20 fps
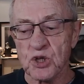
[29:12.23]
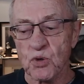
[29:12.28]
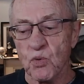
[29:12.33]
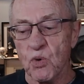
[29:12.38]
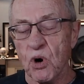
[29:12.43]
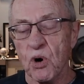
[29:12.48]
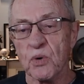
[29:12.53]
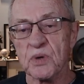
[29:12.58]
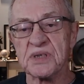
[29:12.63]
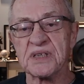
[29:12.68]
the
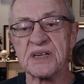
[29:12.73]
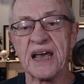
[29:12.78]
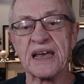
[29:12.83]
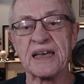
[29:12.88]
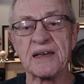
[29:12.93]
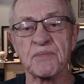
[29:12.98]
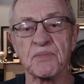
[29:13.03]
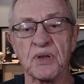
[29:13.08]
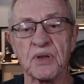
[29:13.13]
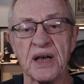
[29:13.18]
war was
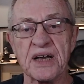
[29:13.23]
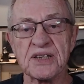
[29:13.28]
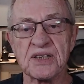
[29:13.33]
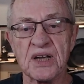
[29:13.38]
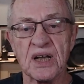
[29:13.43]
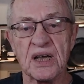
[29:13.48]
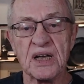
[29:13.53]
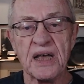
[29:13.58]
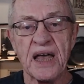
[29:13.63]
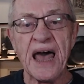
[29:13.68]
taking place,
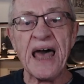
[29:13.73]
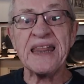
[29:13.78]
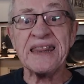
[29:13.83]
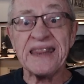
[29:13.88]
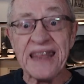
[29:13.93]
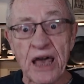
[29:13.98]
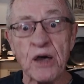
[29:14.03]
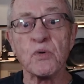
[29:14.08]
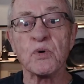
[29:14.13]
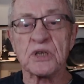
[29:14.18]
and
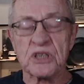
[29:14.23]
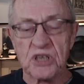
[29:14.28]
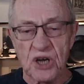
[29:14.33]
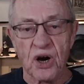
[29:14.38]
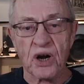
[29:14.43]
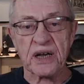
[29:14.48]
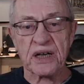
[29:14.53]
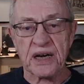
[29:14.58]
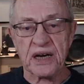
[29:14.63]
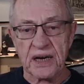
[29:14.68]
they were
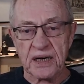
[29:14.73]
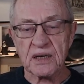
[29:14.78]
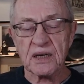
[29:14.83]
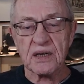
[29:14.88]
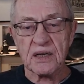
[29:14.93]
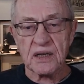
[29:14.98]
targeted.